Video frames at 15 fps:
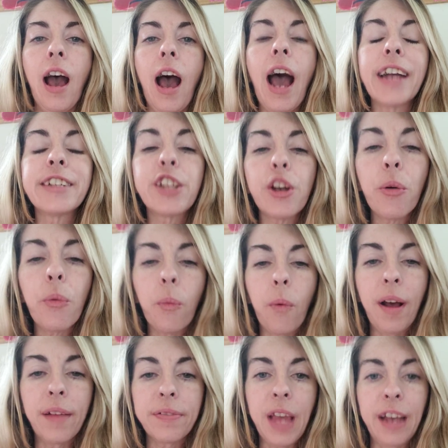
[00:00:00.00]
I don't
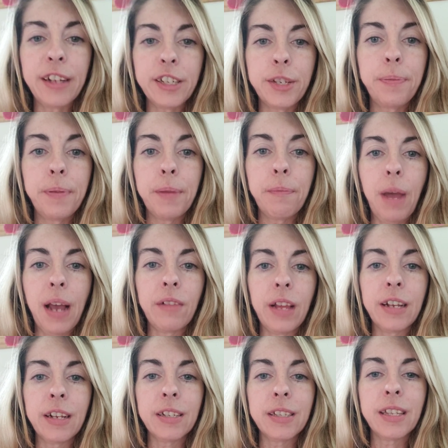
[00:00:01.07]
want that to be my
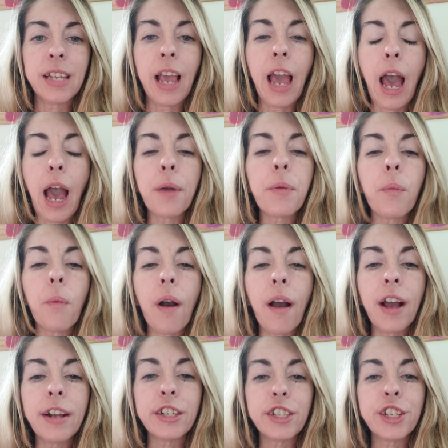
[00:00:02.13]
legacy. I
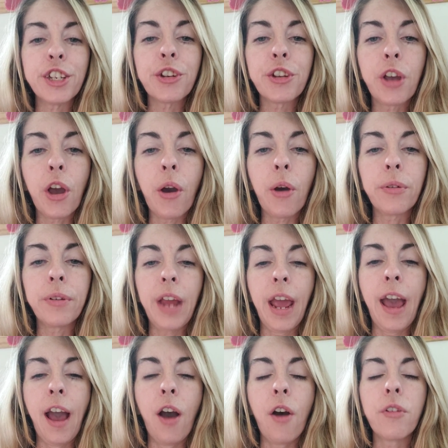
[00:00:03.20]
want to go
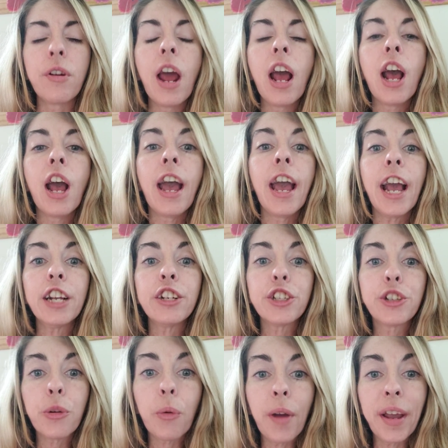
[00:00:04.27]
down
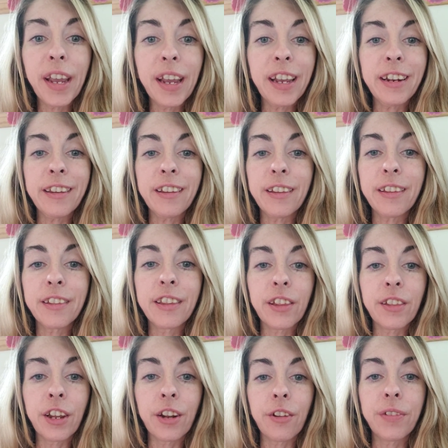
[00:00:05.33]
enjoying the
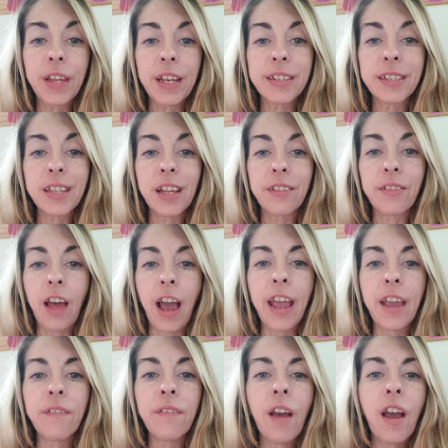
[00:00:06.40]
little things in
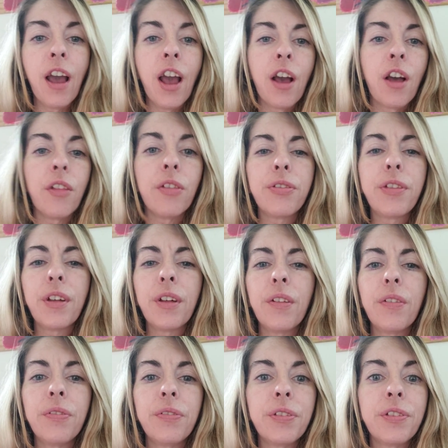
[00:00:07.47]
life. The
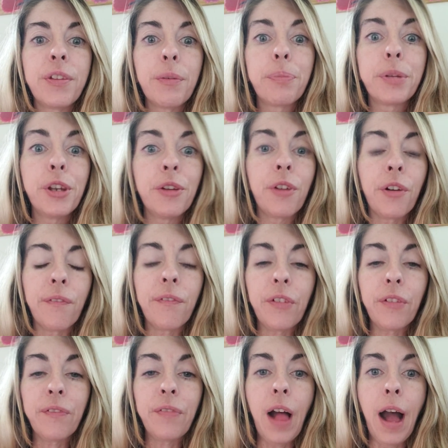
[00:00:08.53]

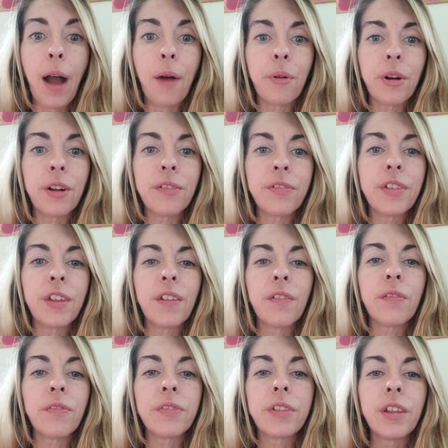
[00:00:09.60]
beautiful flower, the
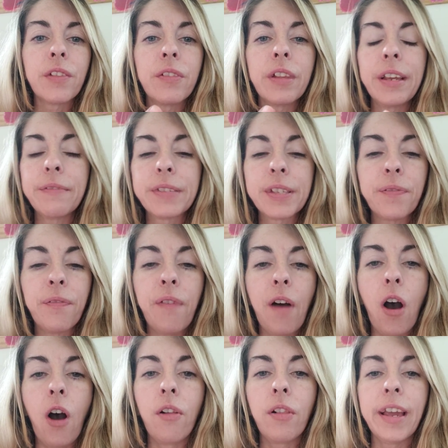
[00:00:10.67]
leaves
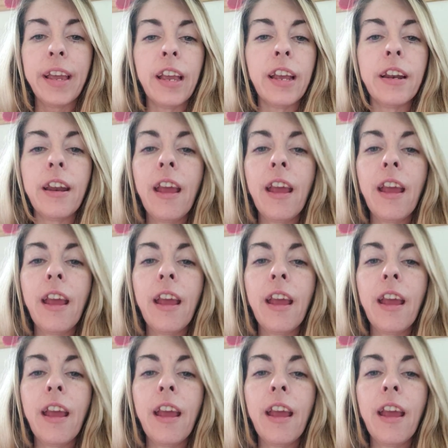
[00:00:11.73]
falling,